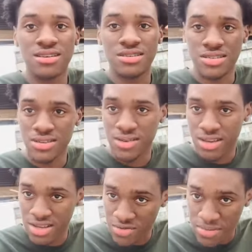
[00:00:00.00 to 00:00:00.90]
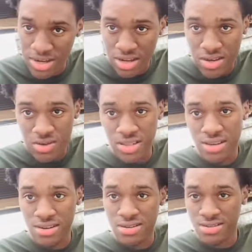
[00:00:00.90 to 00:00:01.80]
So I guess we're about to go
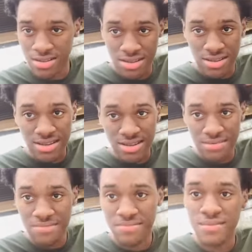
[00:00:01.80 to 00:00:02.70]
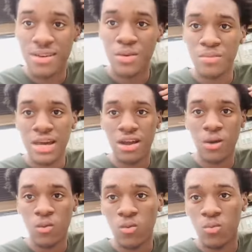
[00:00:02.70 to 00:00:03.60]
there and then go back so home.